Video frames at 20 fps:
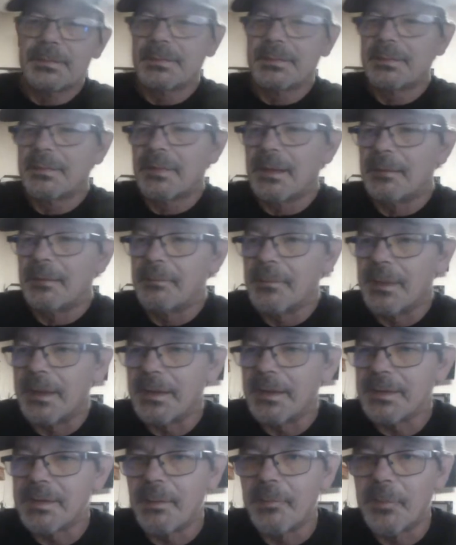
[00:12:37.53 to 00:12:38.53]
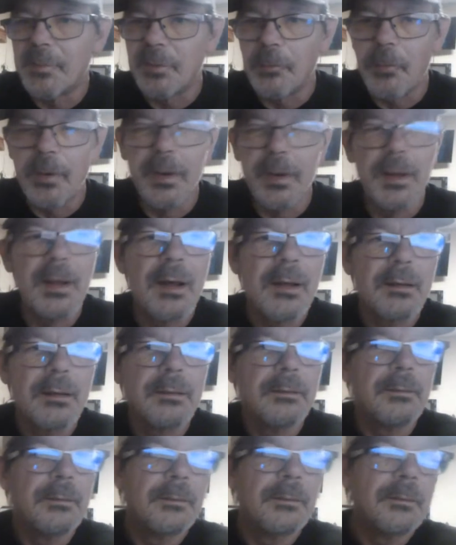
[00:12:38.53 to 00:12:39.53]
on it. But I thought that
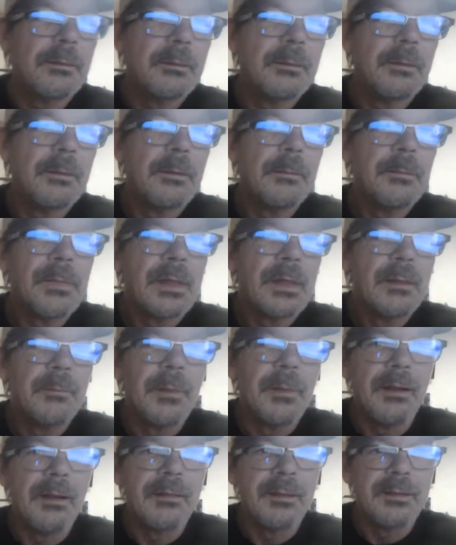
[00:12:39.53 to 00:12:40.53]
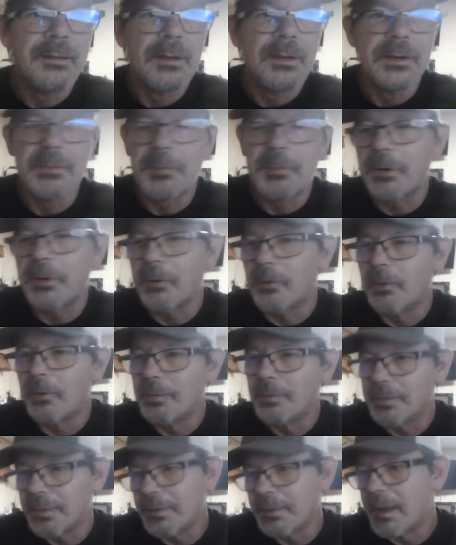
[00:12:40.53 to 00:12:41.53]
was pretty cool. The day before my birthday, they
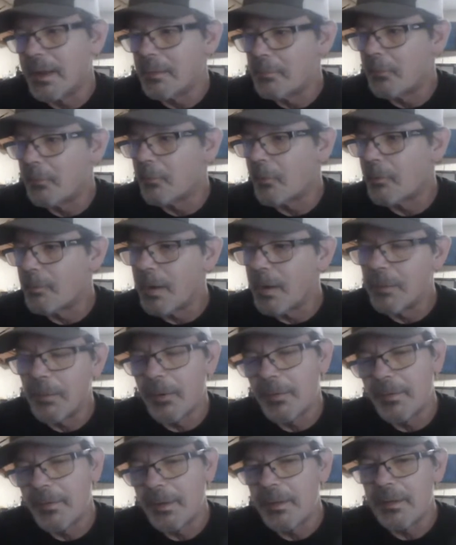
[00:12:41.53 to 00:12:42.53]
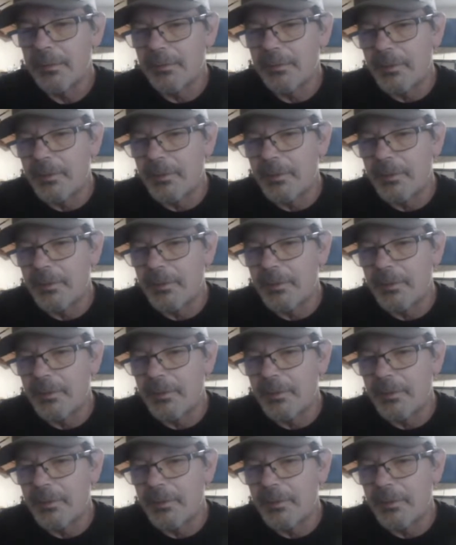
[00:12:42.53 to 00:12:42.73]
finally gave me what should have been done